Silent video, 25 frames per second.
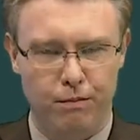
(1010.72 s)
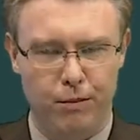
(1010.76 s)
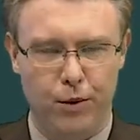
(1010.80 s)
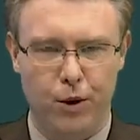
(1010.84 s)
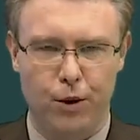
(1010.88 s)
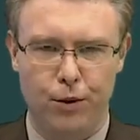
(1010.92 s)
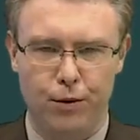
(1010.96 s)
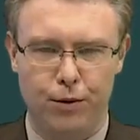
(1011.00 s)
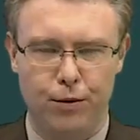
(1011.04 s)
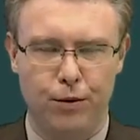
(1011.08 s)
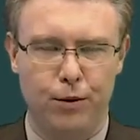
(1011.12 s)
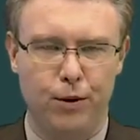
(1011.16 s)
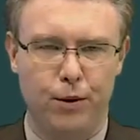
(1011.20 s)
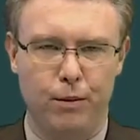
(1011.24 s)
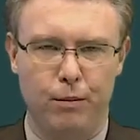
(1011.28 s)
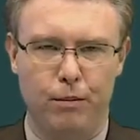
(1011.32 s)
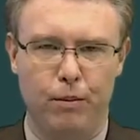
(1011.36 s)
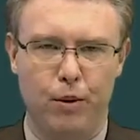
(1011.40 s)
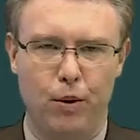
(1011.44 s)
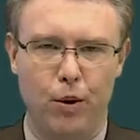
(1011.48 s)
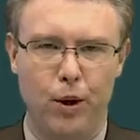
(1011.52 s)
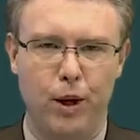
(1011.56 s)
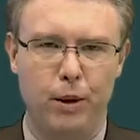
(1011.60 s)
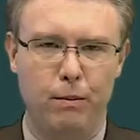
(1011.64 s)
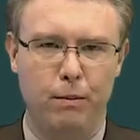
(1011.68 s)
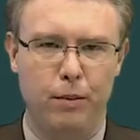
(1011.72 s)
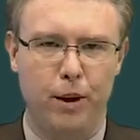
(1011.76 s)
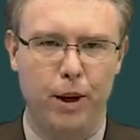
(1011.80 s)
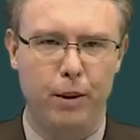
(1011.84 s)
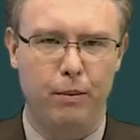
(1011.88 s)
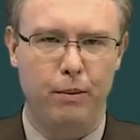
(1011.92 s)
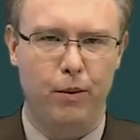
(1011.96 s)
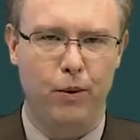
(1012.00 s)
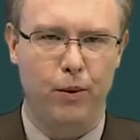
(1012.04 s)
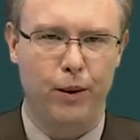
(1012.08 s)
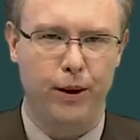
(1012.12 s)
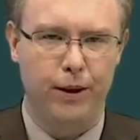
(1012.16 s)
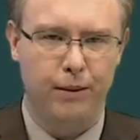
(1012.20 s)
go through them point by
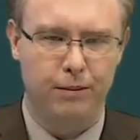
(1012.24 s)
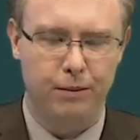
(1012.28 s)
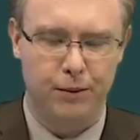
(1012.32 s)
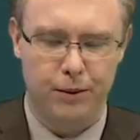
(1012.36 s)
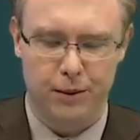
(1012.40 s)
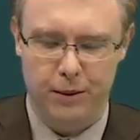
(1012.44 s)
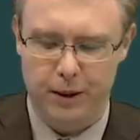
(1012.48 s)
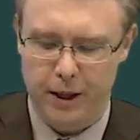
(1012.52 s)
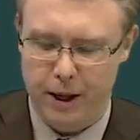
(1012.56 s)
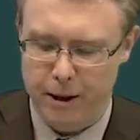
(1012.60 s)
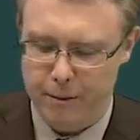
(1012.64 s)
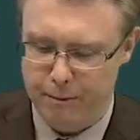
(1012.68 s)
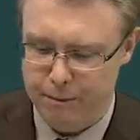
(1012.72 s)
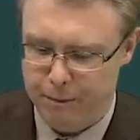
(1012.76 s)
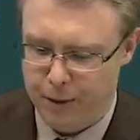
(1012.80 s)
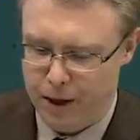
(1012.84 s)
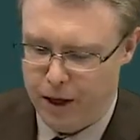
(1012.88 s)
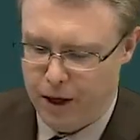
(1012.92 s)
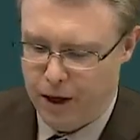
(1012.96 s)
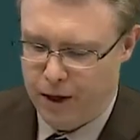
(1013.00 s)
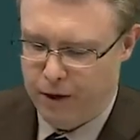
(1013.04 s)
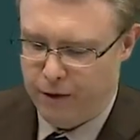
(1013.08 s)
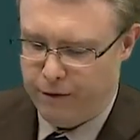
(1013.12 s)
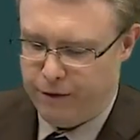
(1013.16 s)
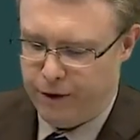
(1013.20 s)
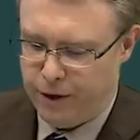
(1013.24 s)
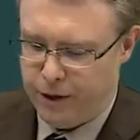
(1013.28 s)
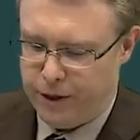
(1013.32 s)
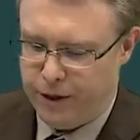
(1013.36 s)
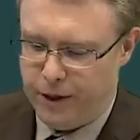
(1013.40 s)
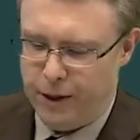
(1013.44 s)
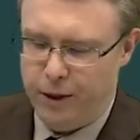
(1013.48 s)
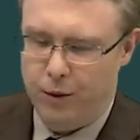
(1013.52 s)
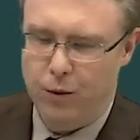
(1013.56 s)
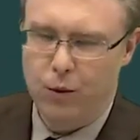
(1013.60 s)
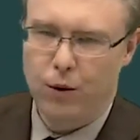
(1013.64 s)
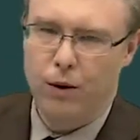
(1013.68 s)
point. Okay. First thing